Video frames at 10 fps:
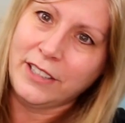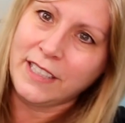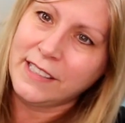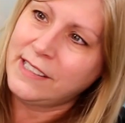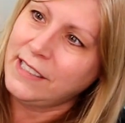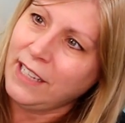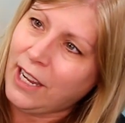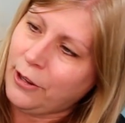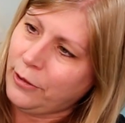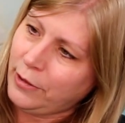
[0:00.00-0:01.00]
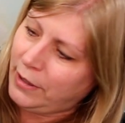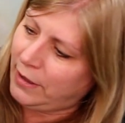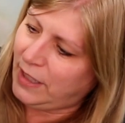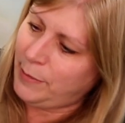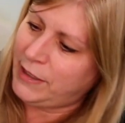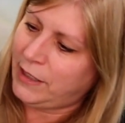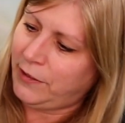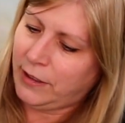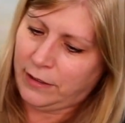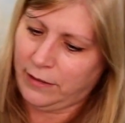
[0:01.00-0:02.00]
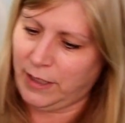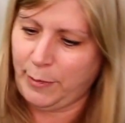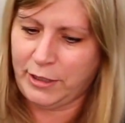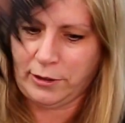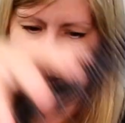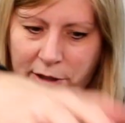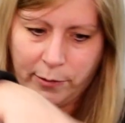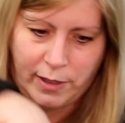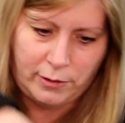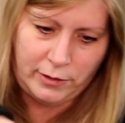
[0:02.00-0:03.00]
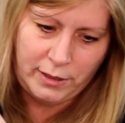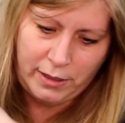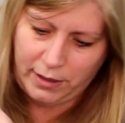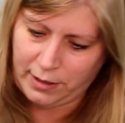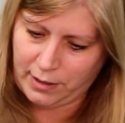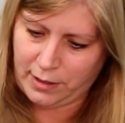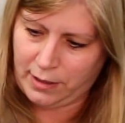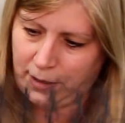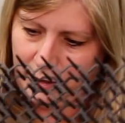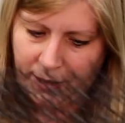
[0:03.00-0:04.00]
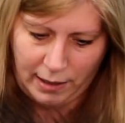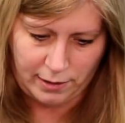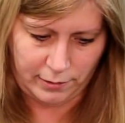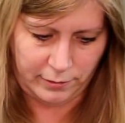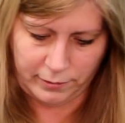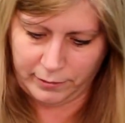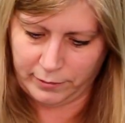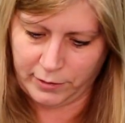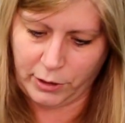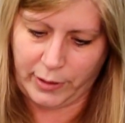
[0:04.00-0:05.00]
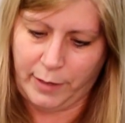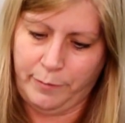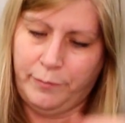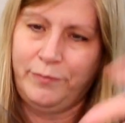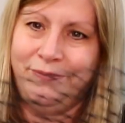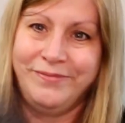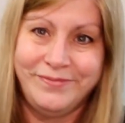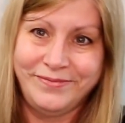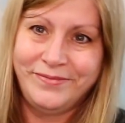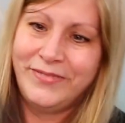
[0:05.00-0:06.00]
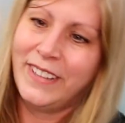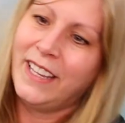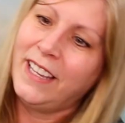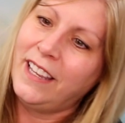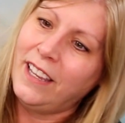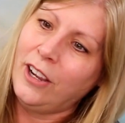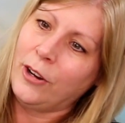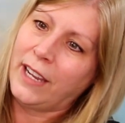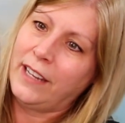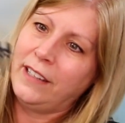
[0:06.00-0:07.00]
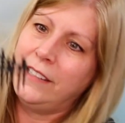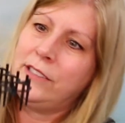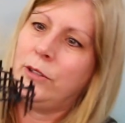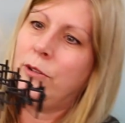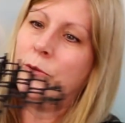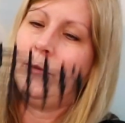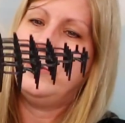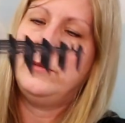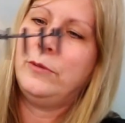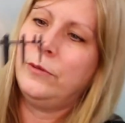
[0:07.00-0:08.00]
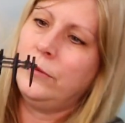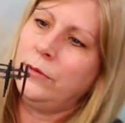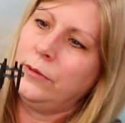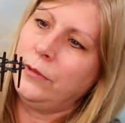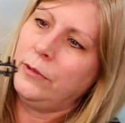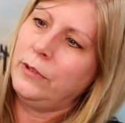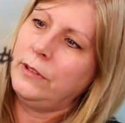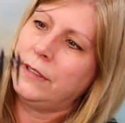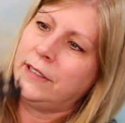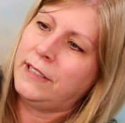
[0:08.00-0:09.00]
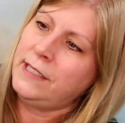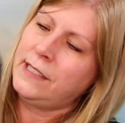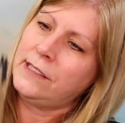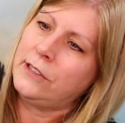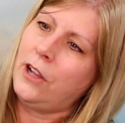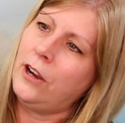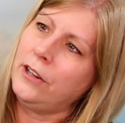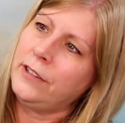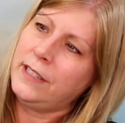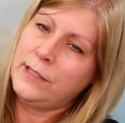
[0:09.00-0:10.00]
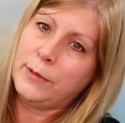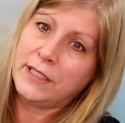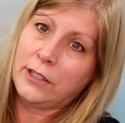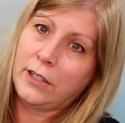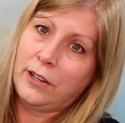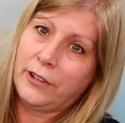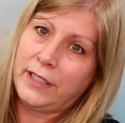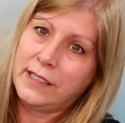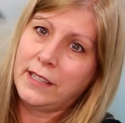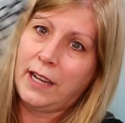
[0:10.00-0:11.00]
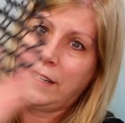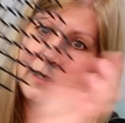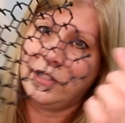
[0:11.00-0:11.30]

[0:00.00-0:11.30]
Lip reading: you can see how, let me see if you can, let me turn this around. Hang on. Sorry. Okay, so this is longer. These ones are longer on this side and